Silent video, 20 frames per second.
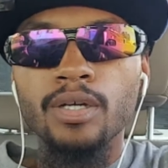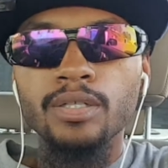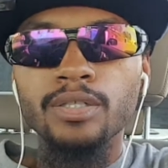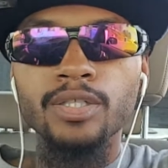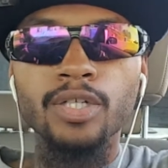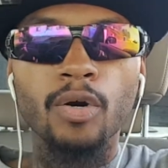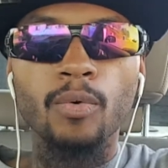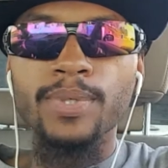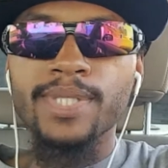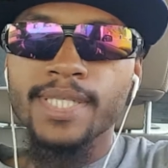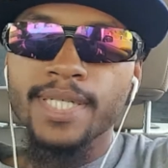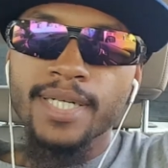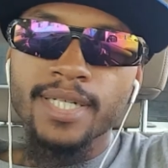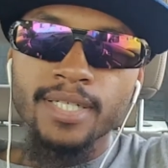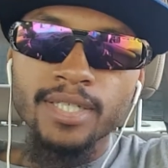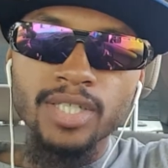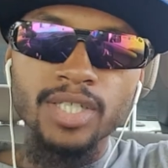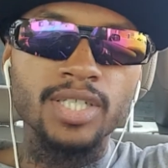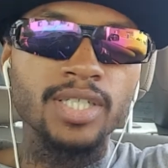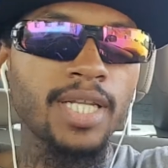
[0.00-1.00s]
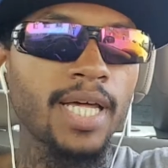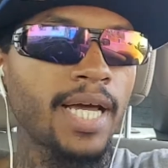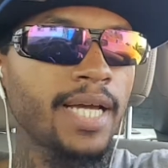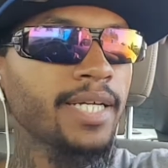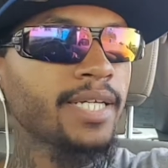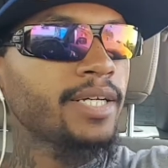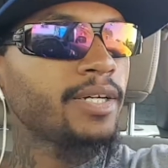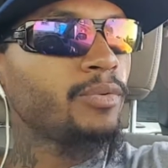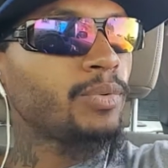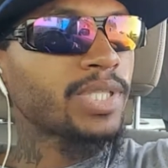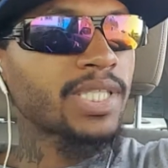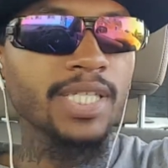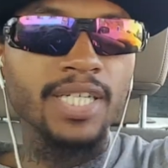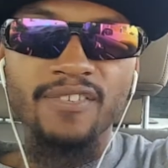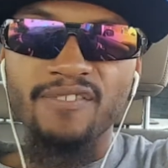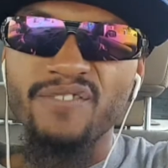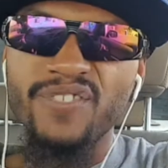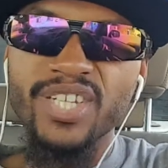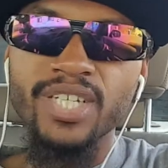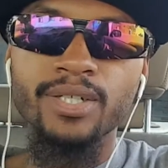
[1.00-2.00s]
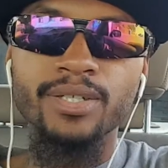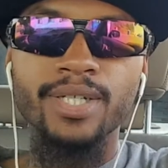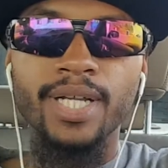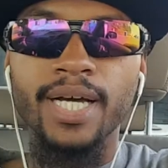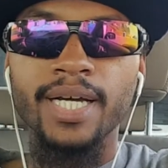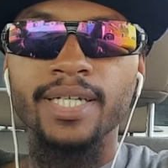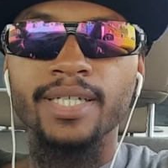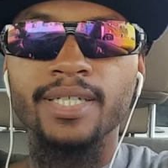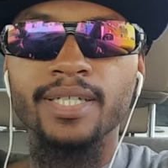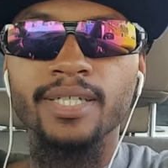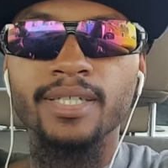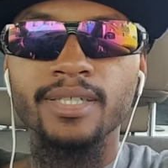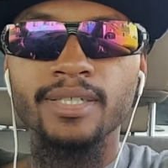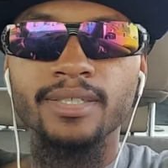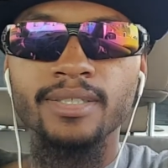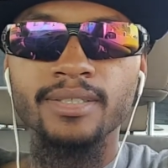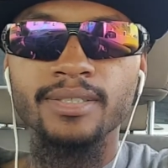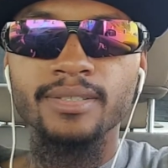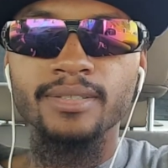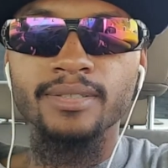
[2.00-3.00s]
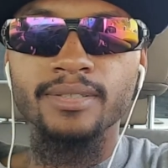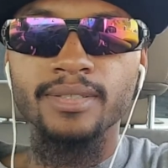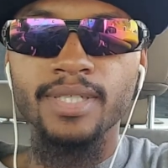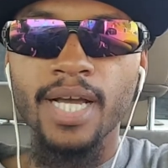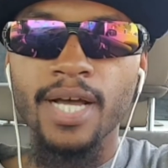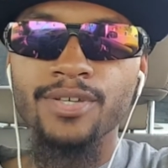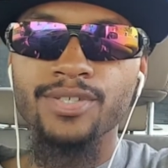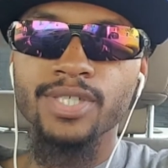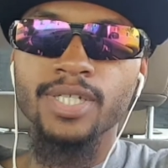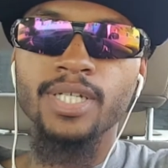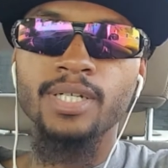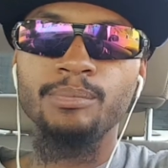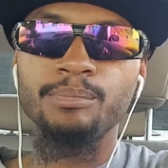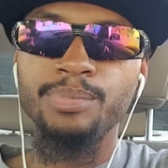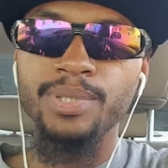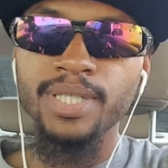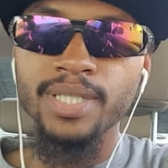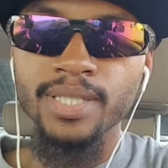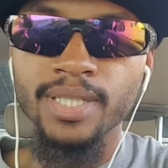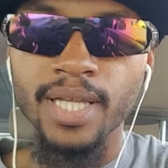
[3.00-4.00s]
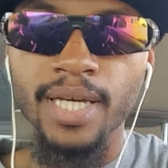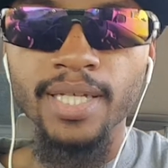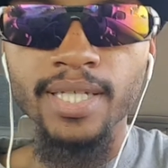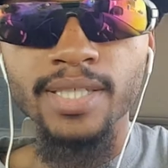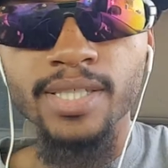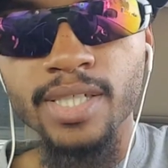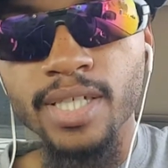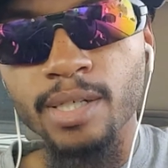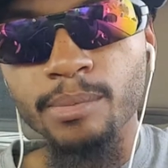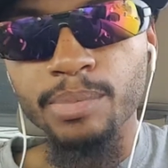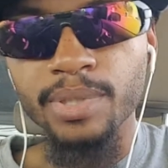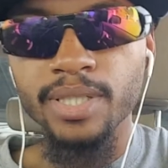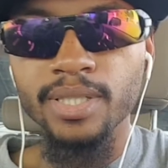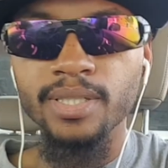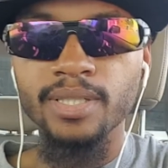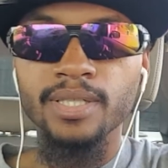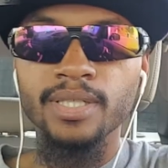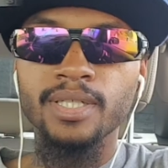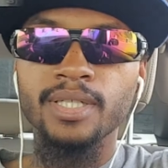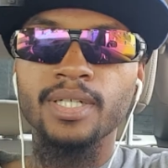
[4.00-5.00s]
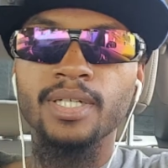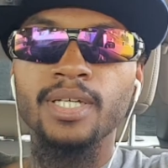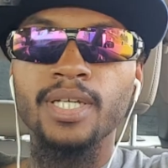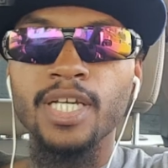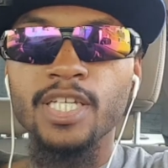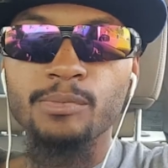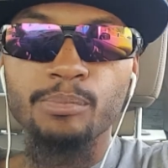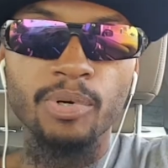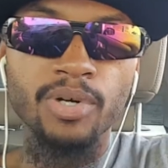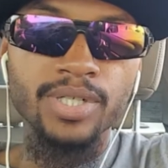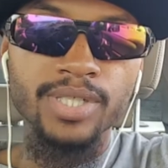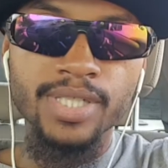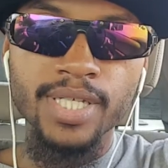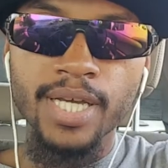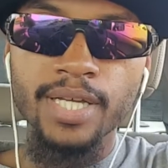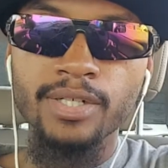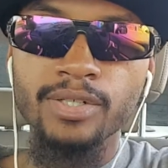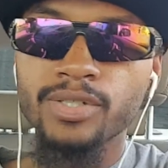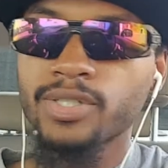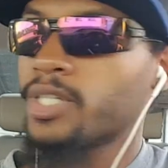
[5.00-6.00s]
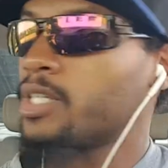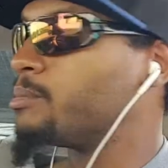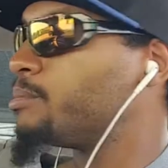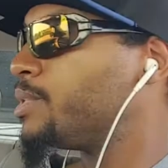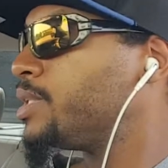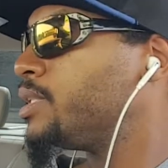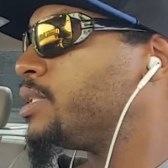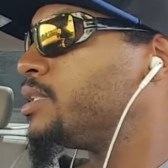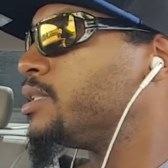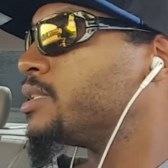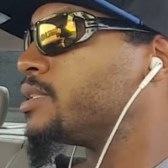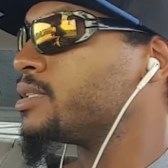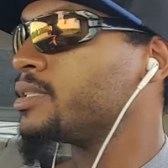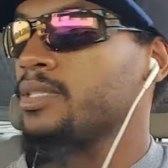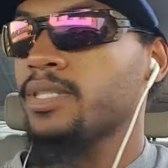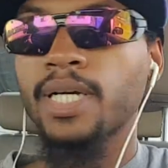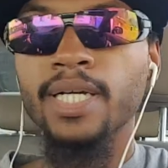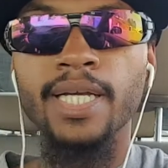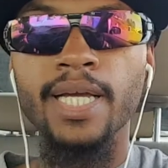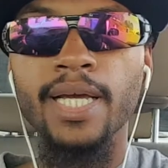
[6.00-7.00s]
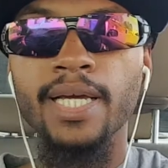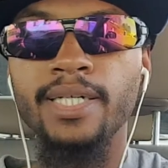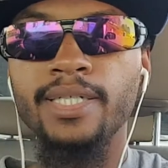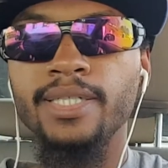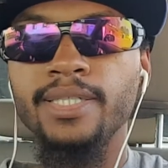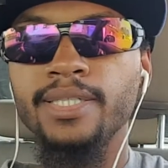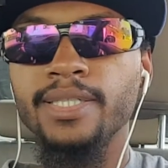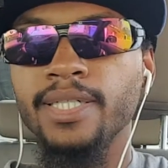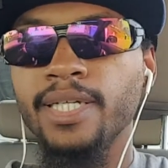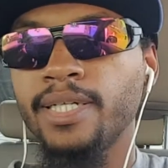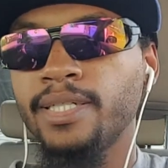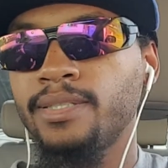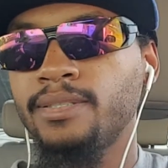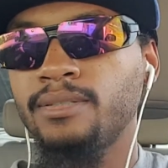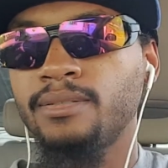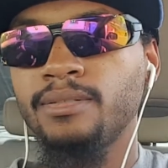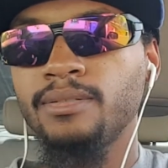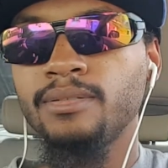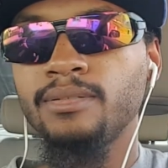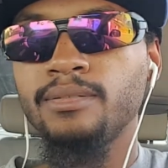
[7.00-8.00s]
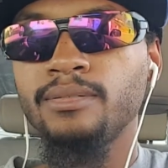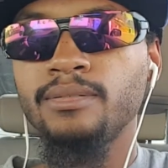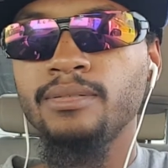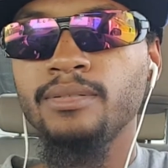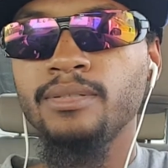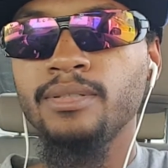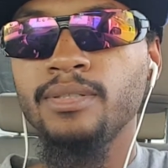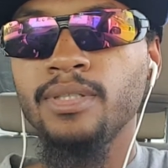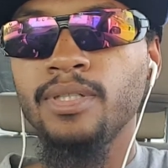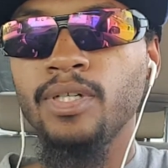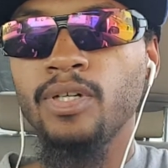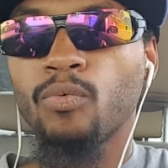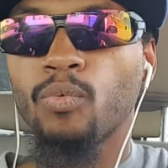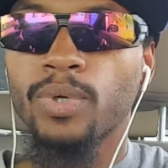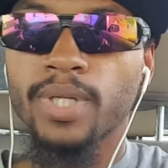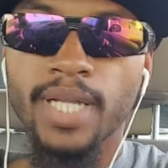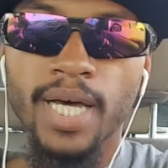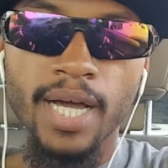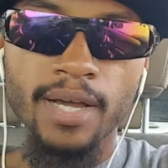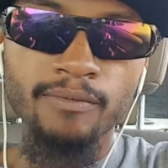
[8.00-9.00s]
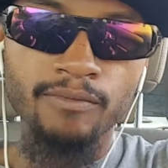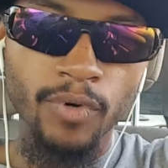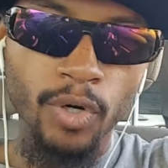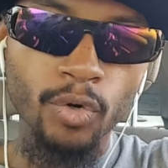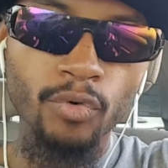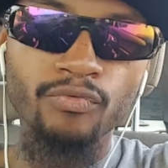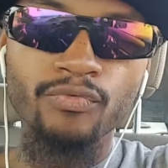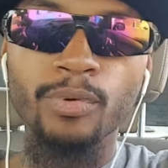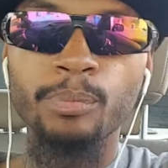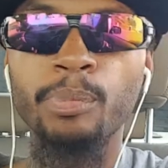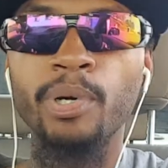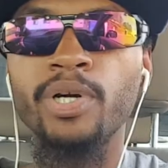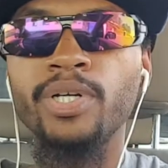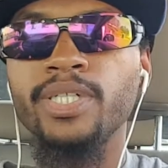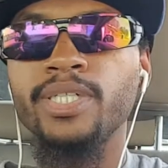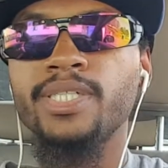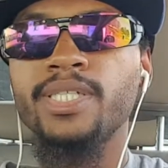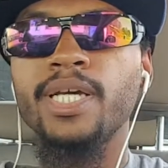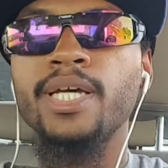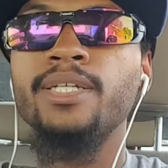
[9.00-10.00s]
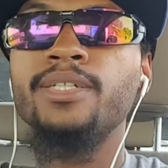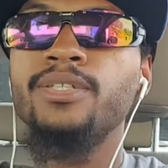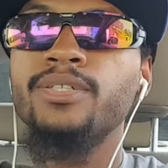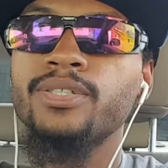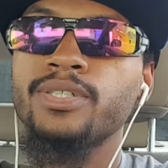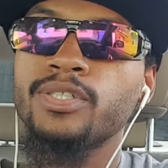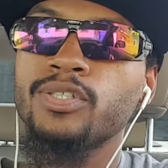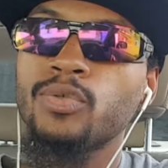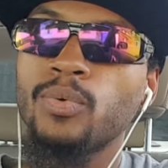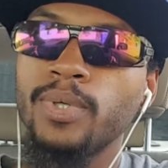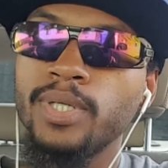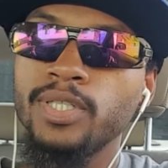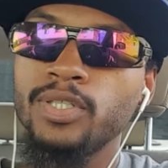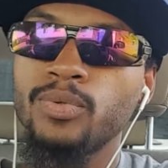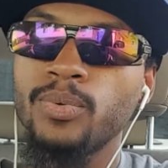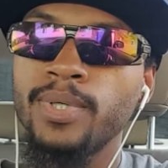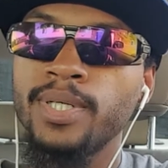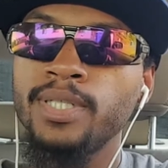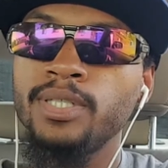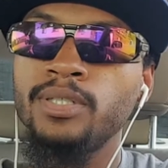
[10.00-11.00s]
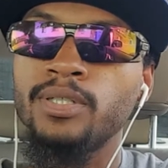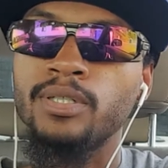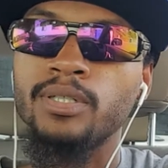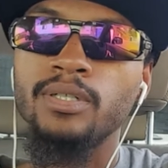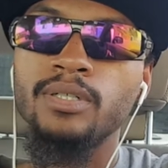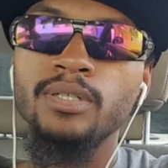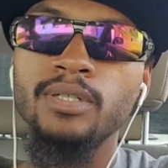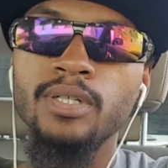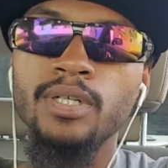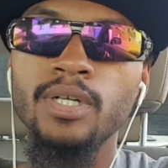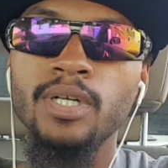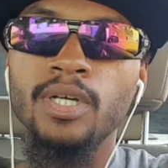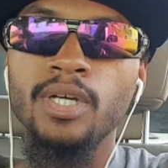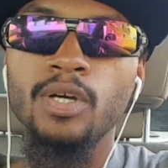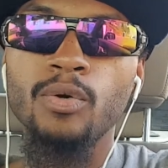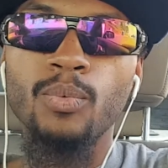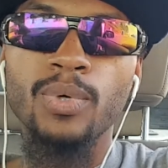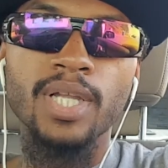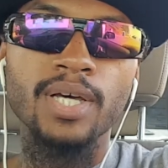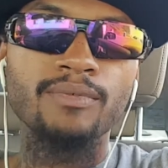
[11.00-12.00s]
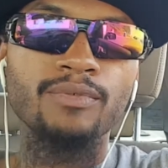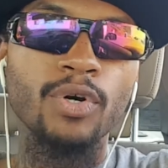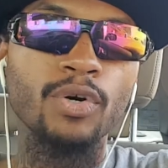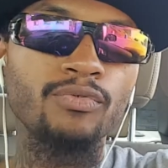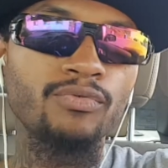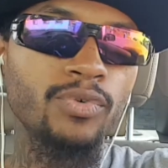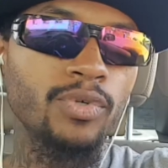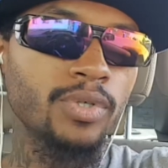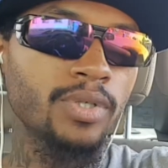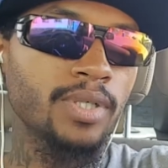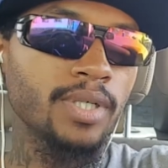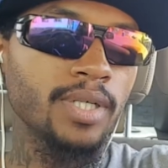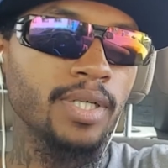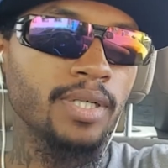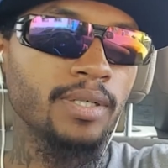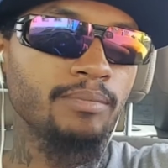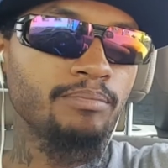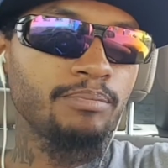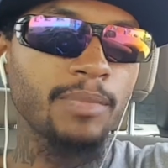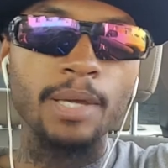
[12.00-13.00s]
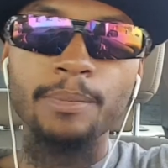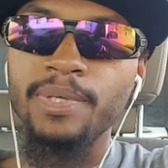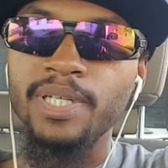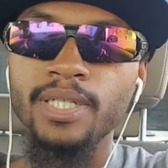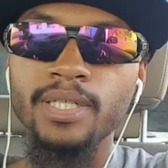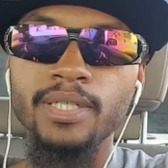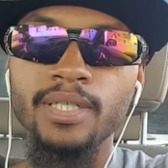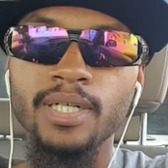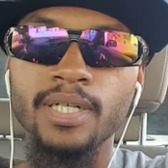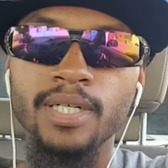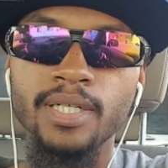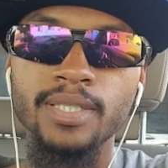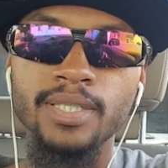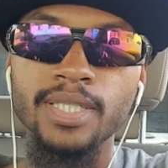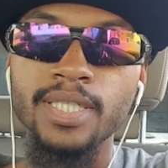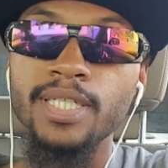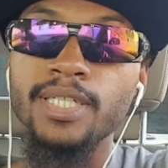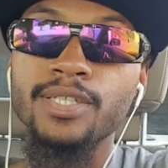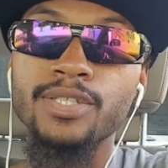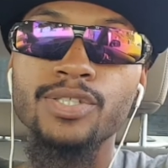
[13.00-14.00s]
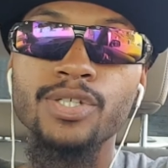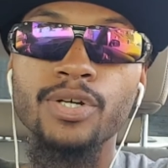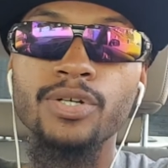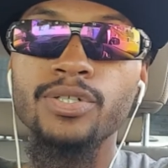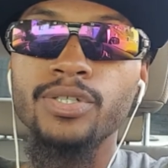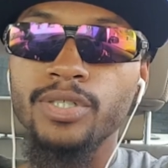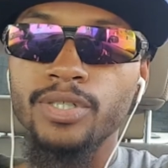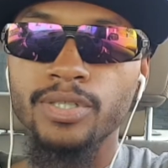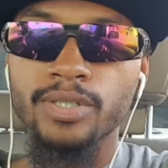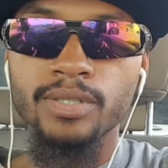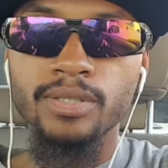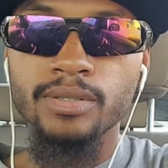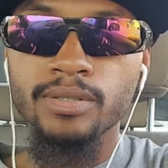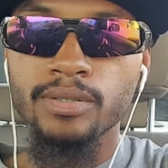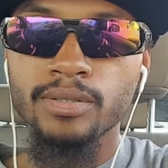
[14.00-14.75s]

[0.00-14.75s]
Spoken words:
you know, what's it gonna look like? What's it gonna feel like? How's it gonna be? Like, is it gonna be, is Bernie Sanders gonna be a candidate again? Will I vote for Bernie Sanders in 2020, or will I vote for maybe Nina Turner,